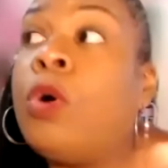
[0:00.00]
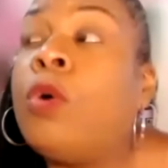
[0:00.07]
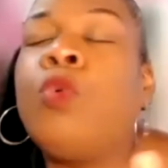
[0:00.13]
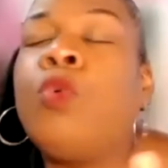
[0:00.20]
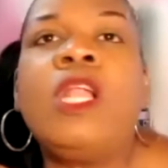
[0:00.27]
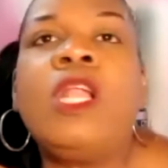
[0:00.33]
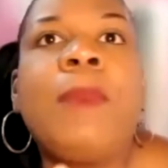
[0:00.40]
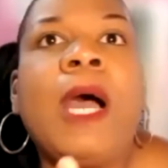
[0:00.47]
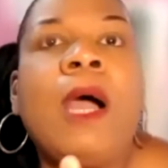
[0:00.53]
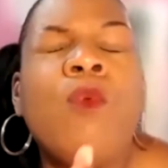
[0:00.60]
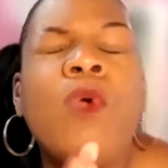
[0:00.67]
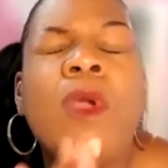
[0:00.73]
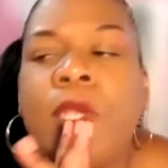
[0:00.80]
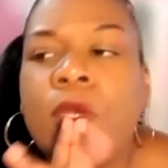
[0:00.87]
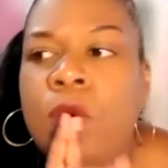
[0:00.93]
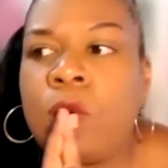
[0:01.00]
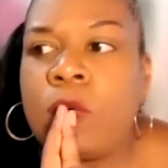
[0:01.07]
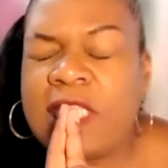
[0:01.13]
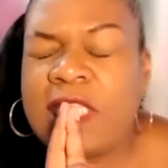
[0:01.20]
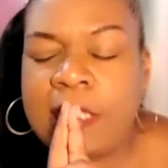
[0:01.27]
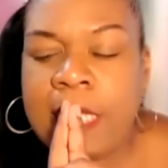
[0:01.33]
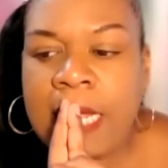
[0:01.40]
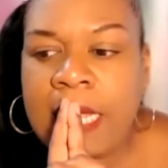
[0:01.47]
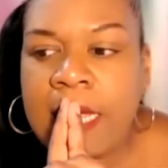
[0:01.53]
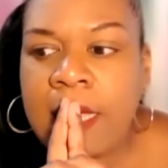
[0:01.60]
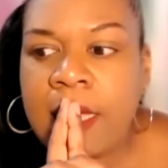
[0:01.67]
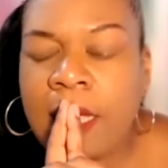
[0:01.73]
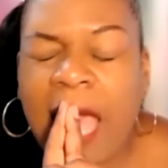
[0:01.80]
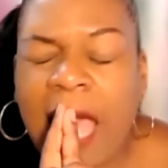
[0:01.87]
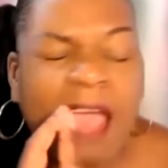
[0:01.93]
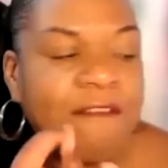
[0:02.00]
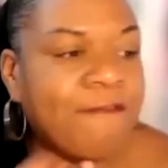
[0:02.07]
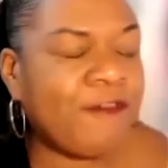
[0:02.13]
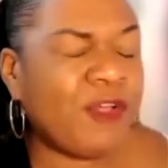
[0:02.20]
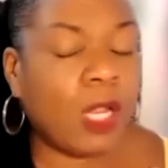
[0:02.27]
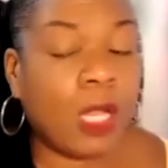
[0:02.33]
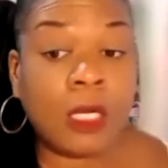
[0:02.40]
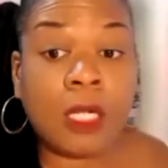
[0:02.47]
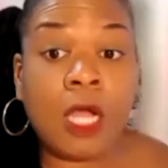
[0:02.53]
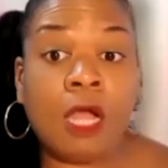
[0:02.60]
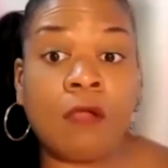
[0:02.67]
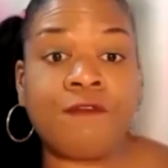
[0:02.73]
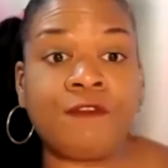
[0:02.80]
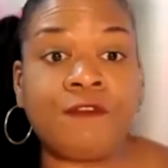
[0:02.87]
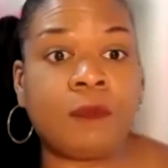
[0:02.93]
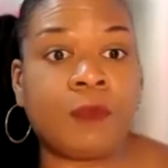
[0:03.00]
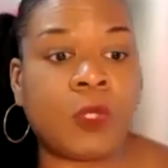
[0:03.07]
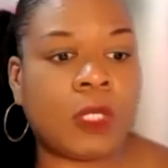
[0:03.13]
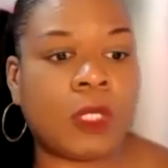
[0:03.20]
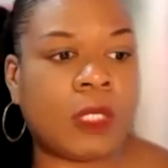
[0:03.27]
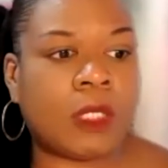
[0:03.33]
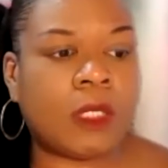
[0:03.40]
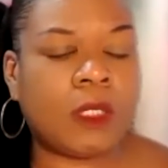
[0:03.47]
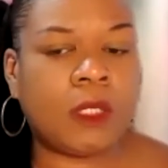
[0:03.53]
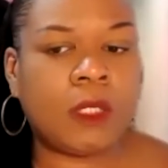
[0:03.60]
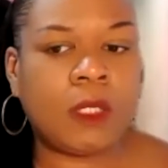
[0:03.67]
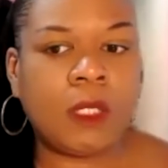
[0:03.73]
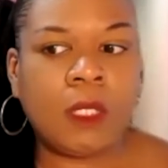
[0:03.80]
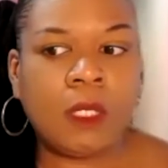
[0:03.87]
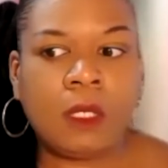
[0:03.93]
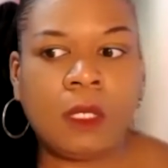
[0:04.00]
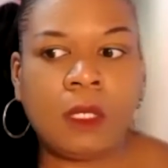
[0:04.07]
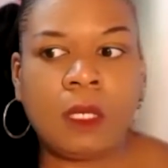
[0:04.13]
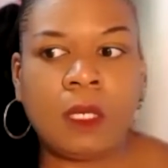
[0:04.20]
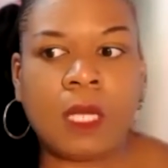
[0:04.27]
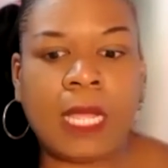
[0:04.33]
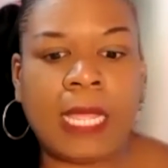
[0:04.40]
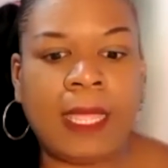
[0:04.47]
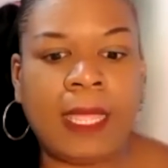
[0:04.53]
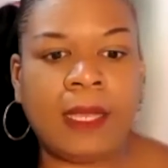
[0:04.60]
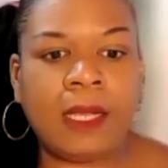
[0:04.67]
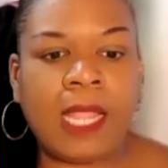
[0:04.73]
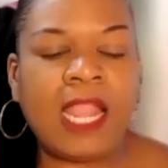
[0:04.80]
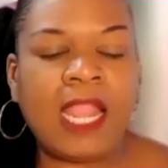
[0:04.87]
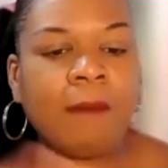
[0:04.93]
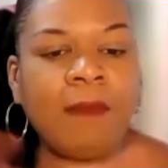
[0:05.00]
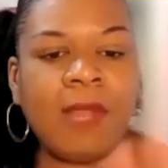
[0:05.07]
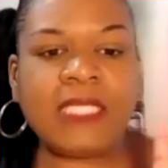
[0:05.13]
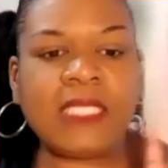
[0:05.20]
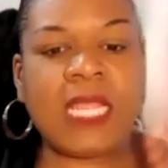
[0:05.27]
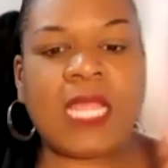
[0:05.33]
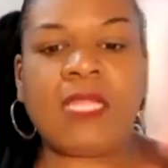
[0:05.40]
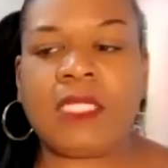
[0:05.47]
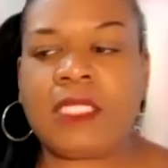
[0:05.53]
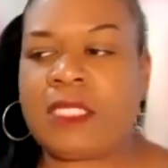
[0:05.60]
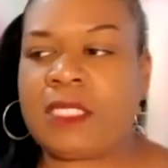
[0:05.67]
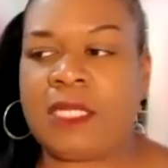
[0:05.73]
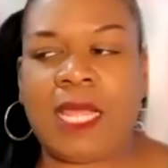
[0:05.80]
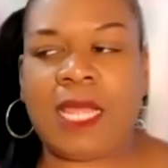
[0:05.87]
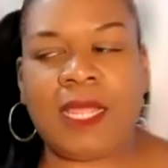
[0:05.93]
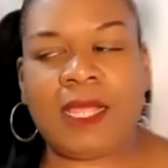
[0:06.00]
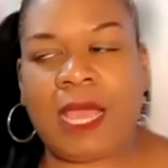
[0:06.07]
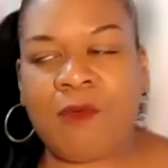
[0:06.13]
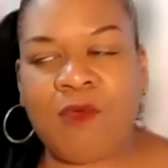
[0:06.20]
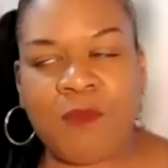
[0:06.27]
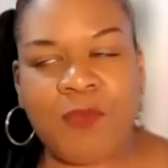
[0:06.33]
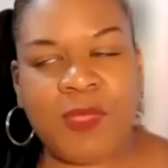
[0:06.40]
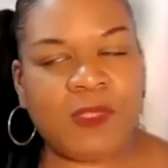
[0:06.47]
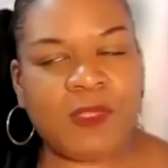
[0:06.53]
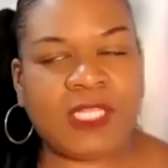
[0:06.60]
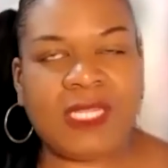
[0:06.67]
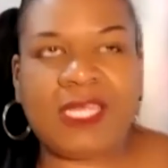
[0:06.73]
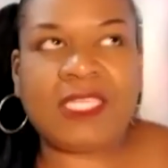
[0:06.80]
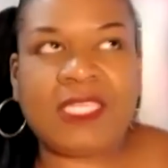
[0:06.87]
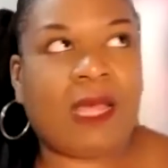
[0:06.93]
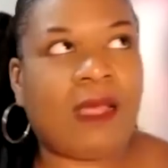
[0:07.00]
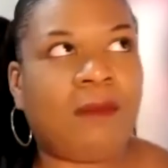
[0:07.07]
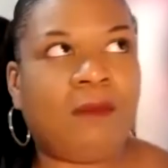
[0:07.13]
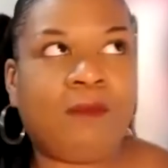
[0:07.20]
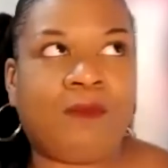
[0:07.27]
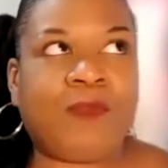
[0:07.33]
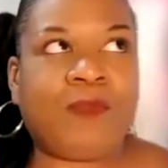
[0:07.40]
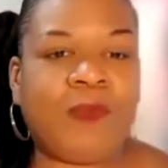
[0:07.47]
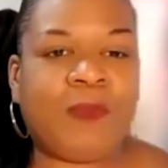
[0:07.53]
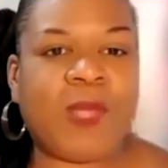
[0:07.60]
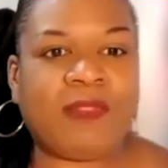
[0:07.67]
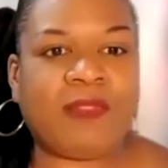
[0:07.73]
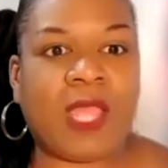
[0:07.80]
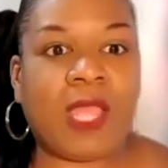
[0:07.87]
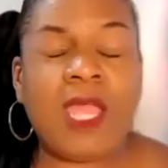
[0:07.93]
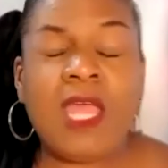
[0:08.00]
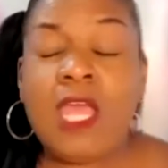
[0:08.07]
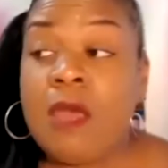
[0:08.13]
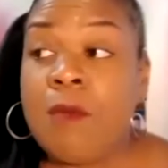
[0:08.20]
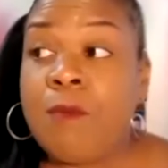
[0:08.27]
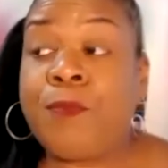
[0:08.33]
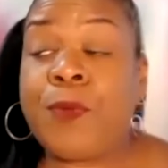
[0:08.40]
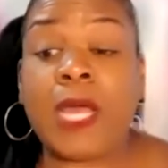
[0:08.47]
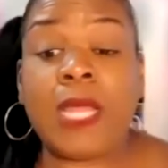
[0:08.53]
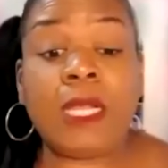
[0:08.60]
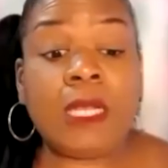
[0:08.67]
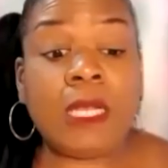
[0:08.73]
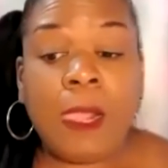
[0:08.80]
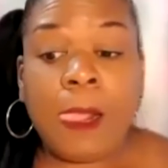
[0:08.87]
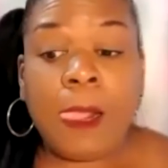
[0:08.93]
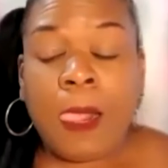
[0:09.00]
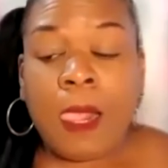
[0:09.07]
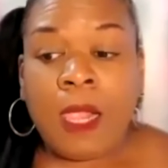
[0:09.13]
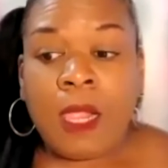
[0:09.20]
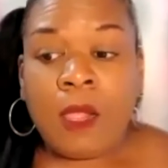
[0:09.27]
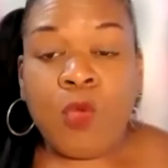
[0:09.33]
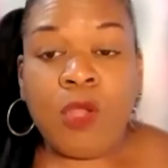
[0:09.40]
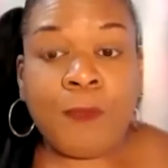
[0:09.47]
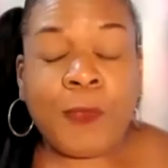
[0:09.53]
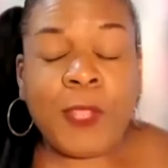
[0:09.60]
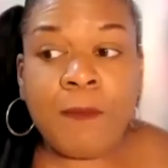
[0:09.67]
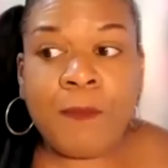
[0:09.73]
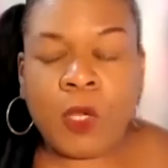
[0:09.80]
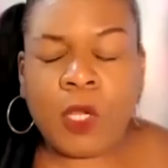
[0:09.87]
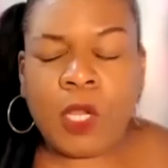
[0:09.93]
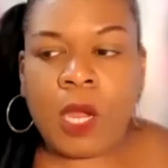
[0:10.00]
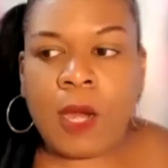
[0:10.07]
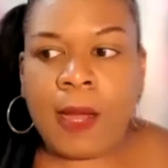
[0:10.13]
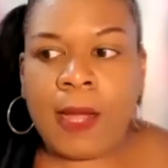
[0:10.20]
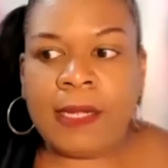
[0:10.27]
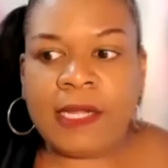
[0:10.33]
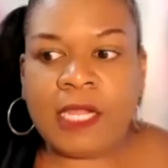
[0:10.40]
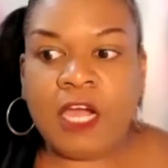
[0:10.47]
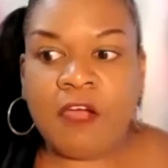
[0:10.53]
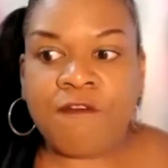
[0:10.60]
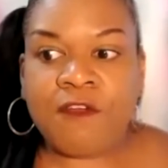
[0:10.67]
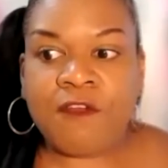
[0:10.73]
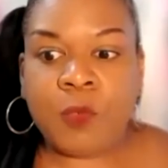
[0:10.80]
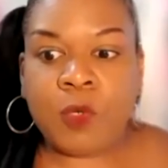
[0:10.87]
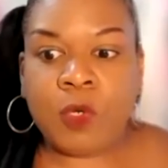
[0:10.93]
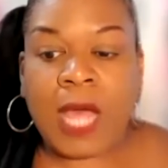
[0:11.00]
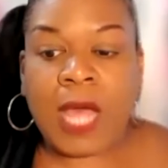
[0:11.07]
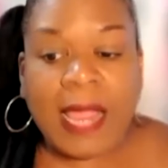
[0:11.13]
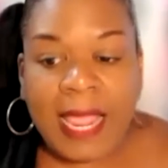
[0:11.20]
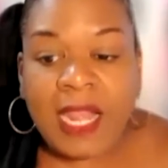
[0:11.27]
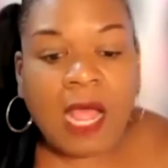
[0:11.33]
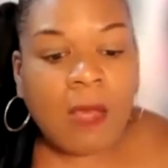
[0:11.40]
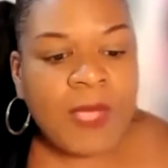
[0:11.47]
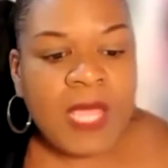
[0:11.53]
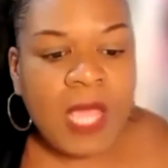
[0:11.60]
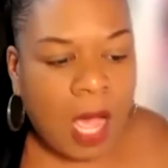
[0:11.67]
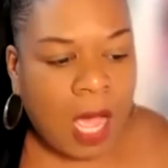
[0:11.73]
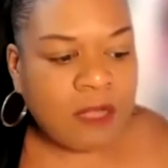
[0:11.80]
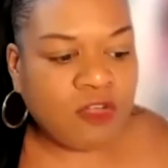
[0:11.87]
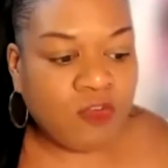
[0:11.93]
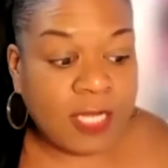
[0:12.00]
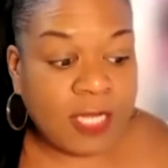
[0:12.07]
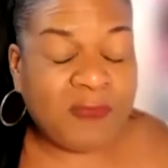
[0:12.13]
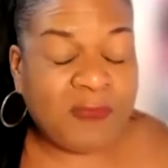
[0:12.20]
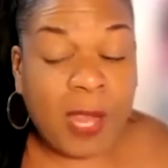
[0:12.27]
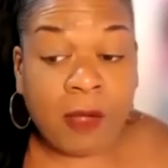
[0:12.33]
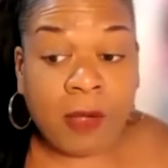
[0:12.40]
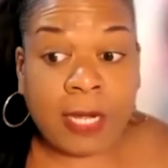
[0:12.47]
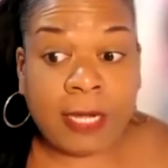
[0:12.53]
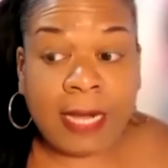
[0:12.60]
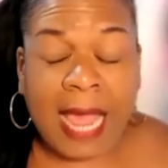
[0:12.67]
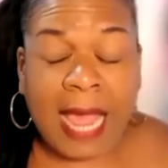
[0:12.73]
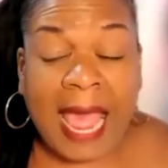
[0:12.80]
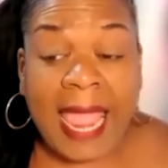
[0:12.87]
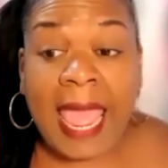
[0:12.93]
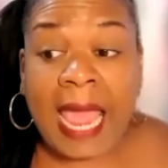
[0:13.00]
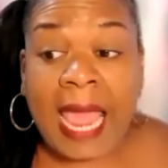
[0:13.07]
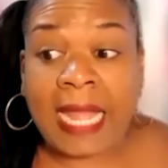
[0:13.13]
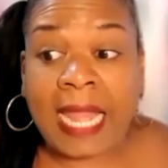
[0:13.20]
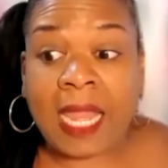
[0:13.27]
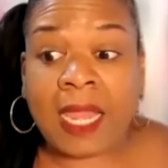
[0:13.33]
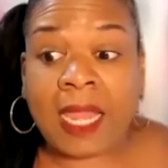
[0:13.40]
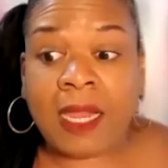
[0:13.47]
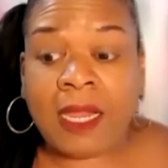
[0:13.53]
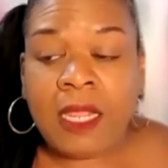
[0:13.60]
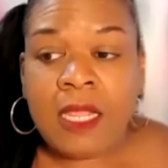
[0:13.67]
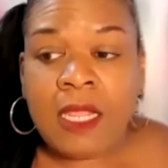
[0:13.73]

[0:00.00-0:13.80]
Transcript: what about women who are saying I feel uncomfortable? And, and no, do it. Do like, it, young niggas. Do, I, do it. Do it, young niggas. But when people are uncomfortable, and I'll be uh, transparent, I had a